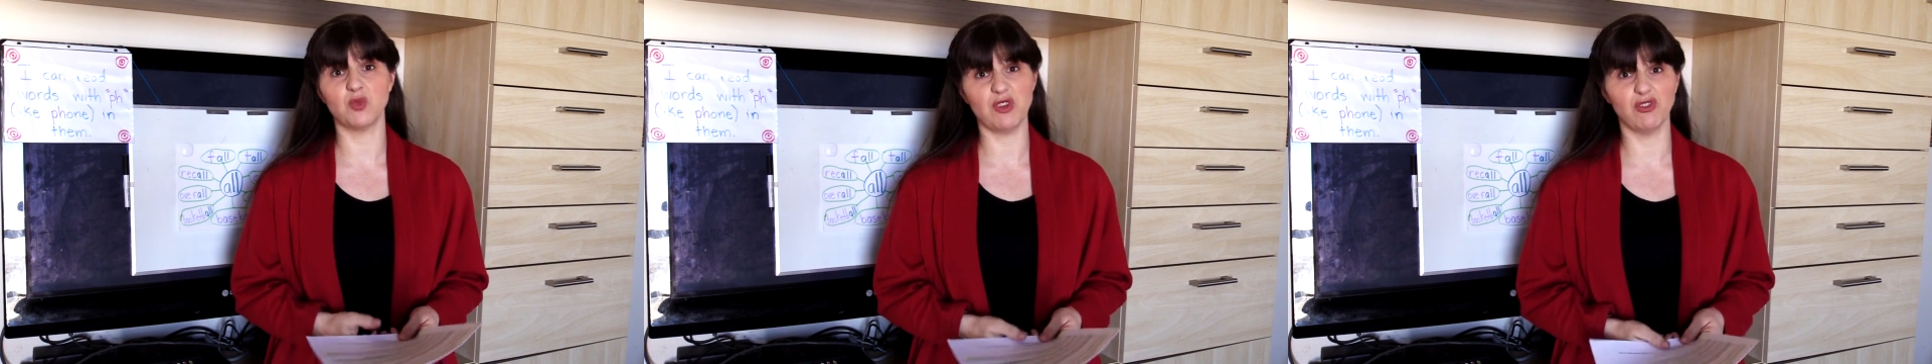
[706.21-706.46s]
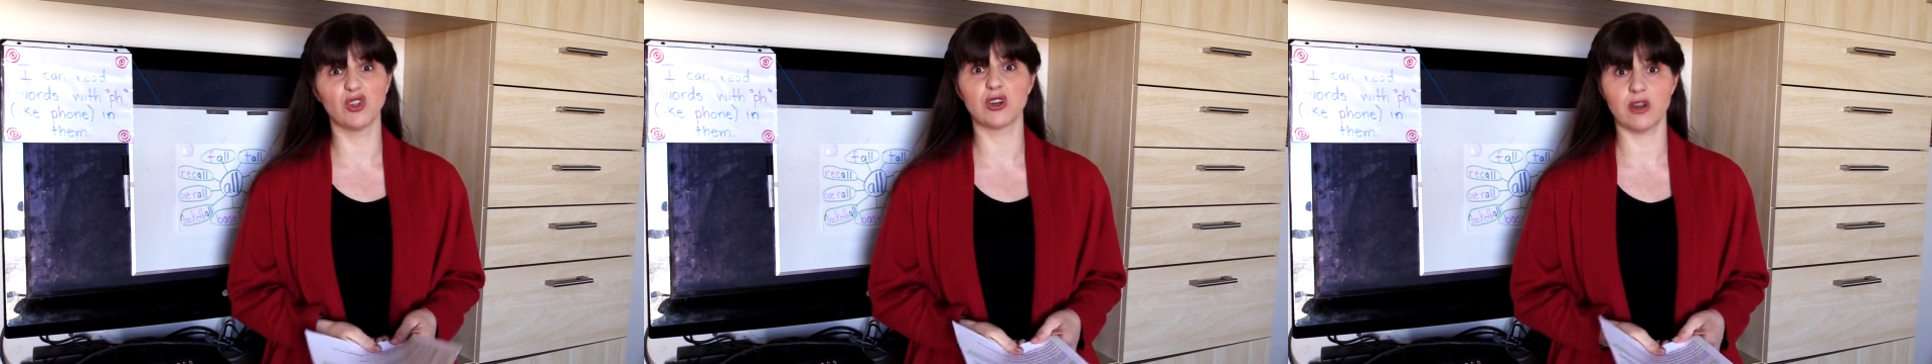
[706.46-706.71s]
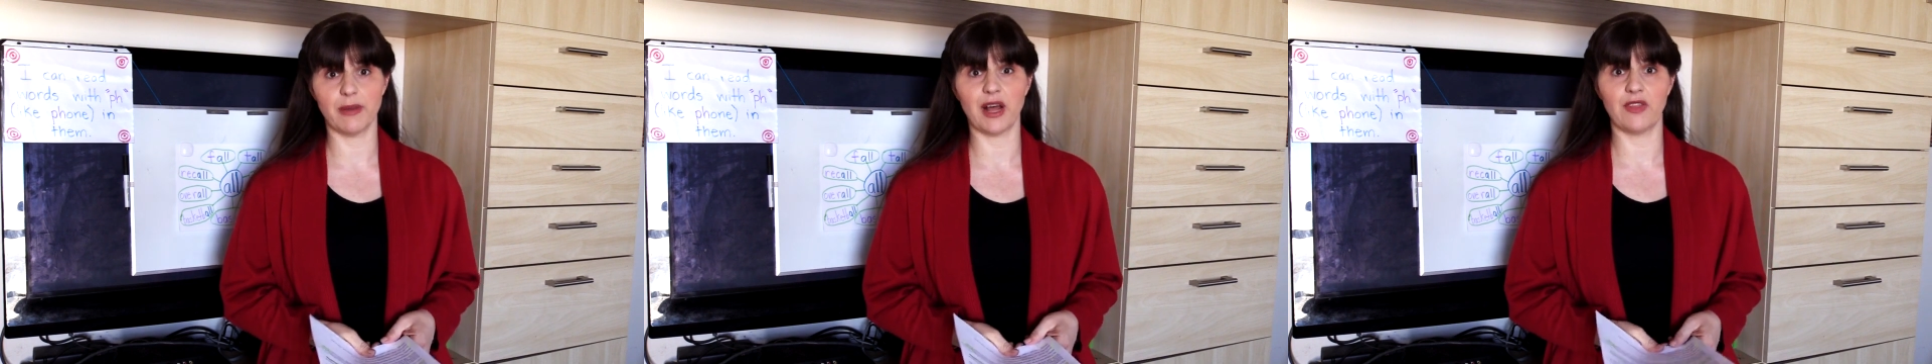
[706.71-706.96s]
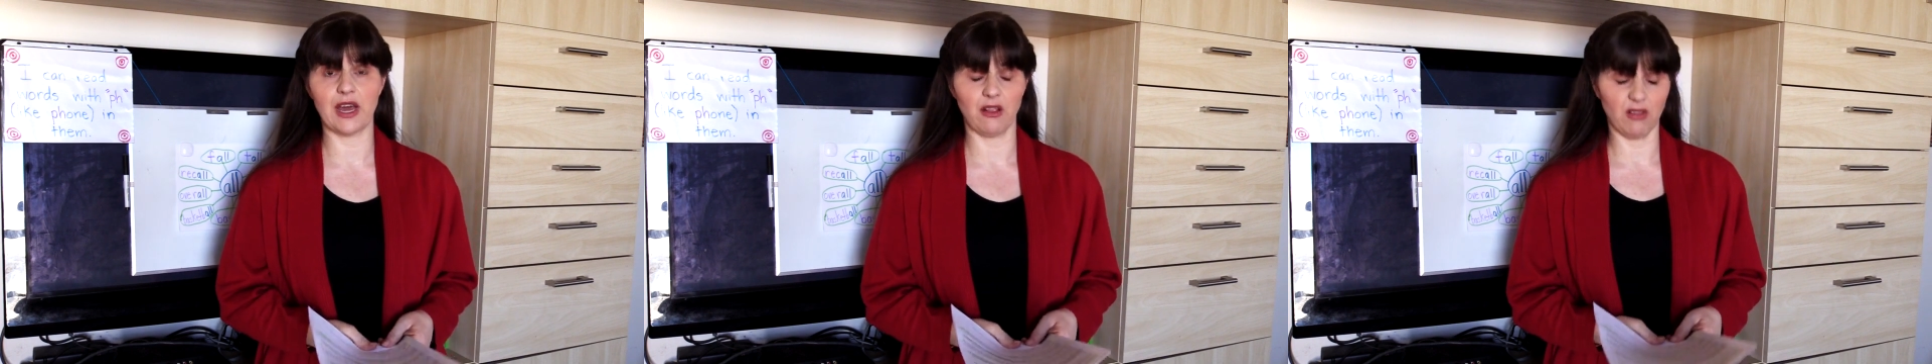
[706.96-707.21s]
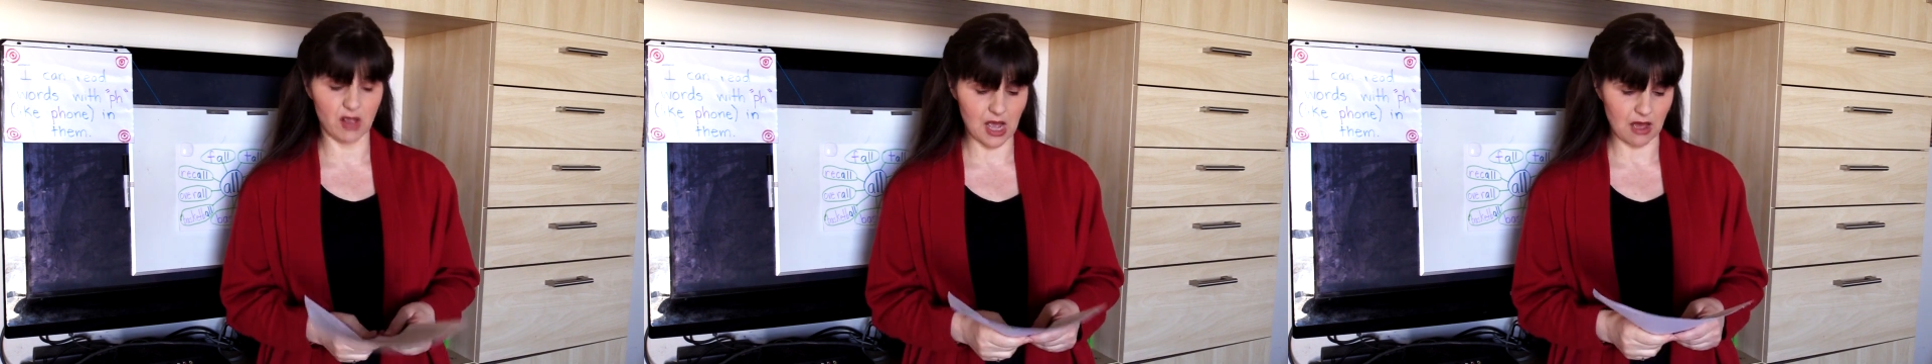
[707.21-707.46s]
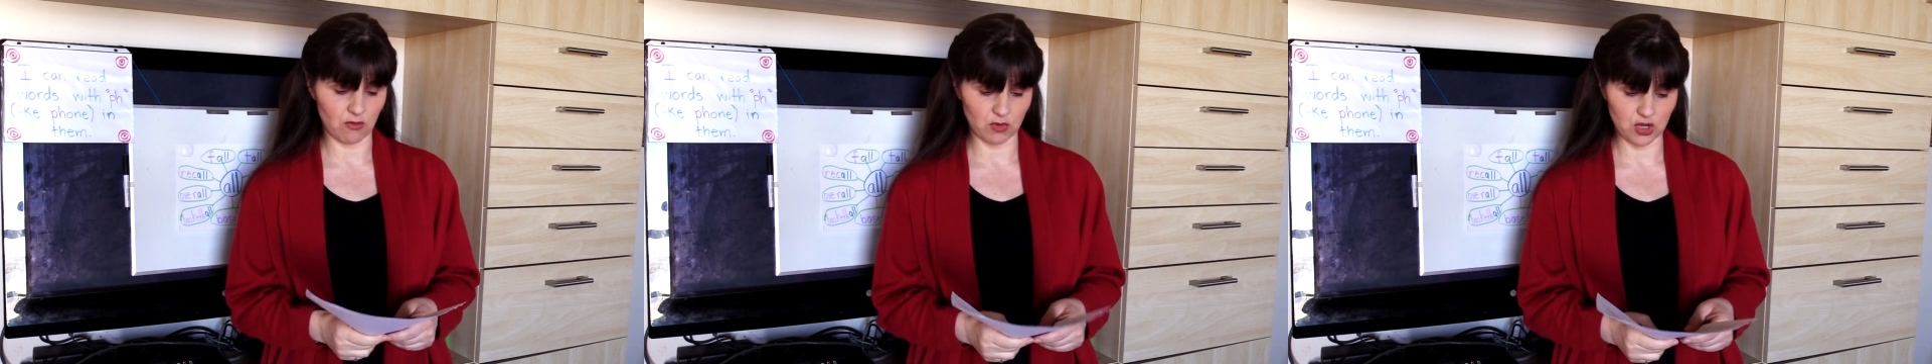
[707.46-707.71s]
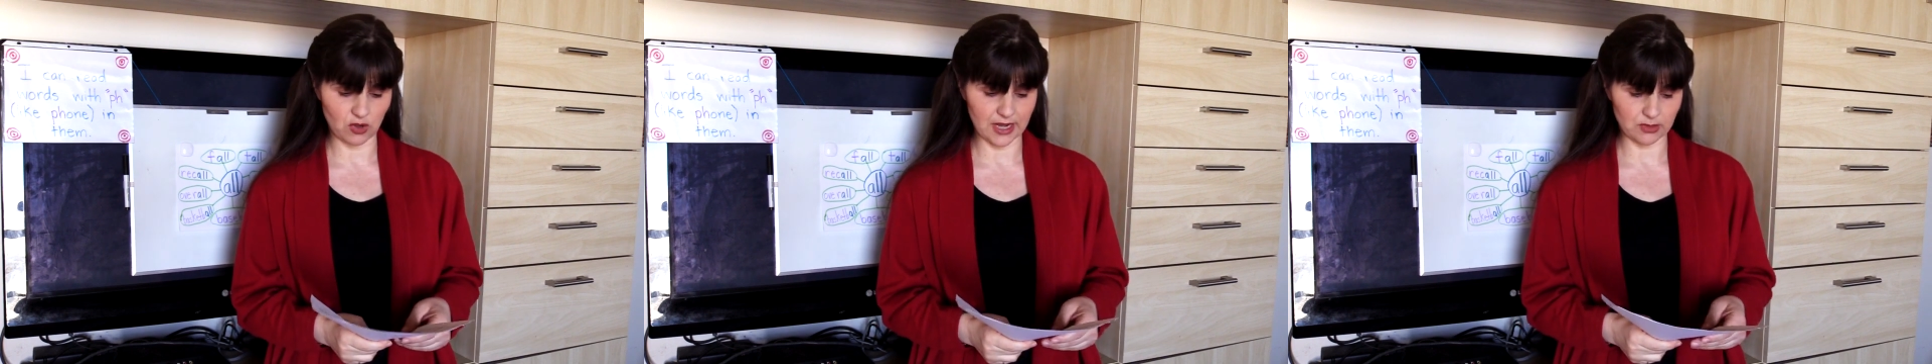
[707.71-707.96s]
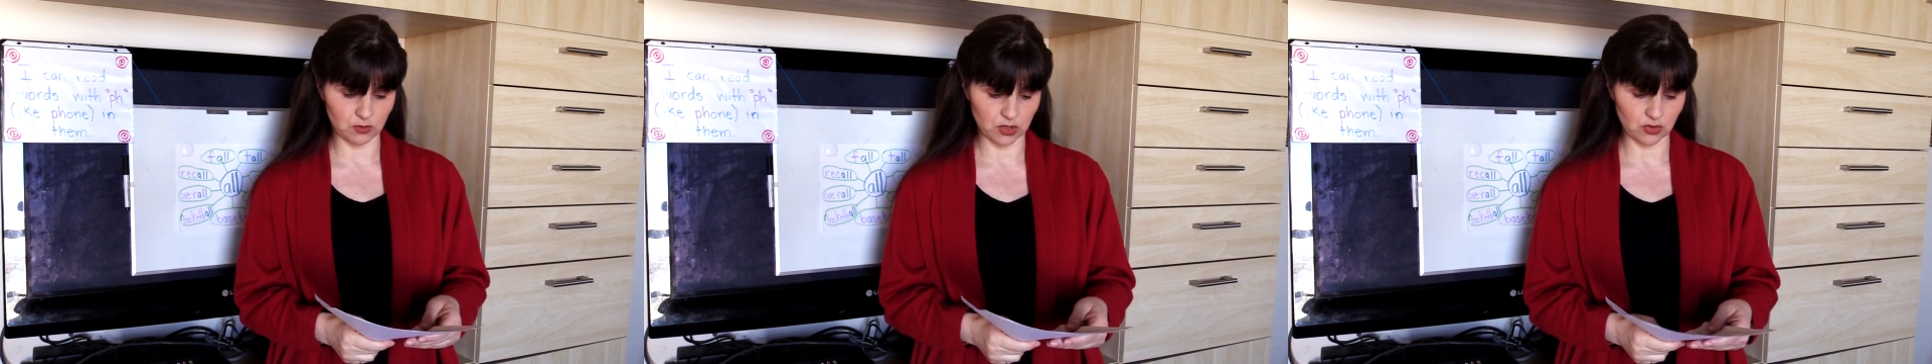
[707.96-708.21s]
We learned about that a lot when you
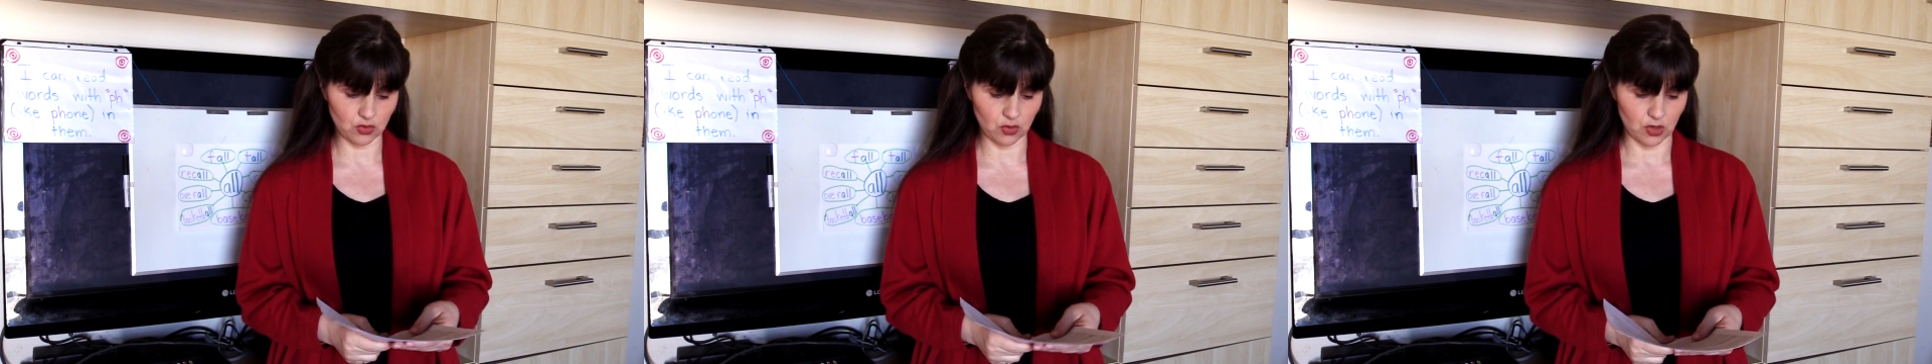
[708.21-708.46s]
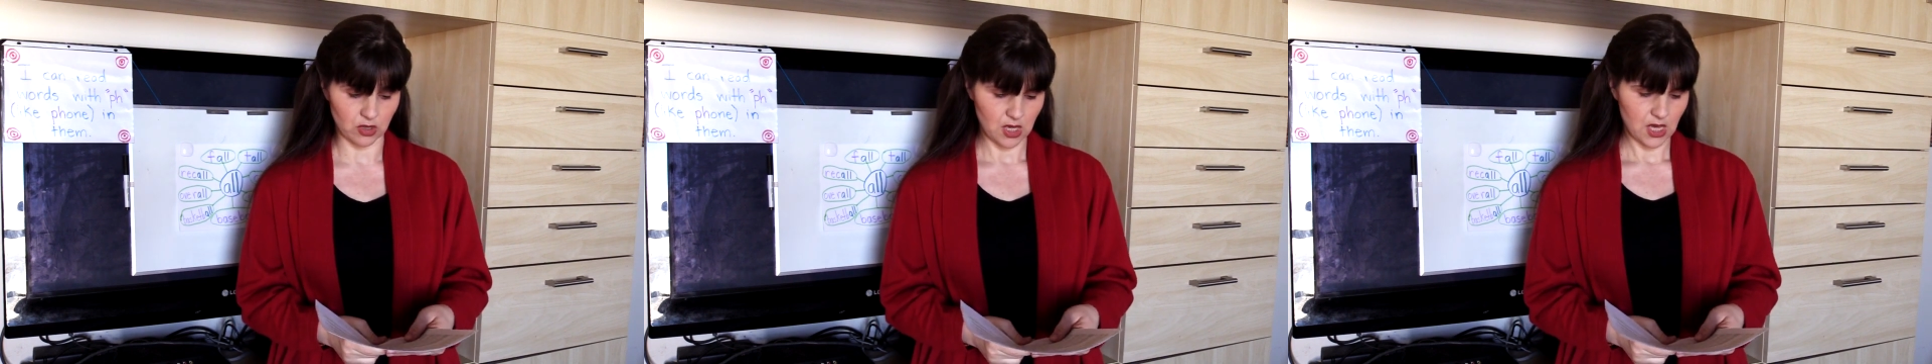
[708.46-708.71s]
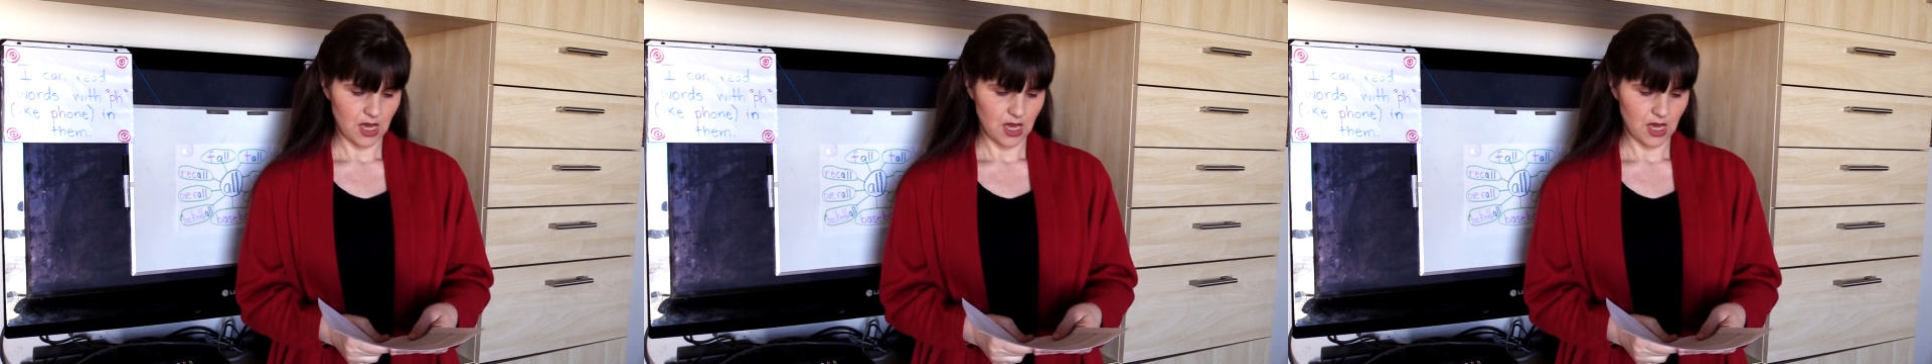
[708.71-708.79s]
guys were in school.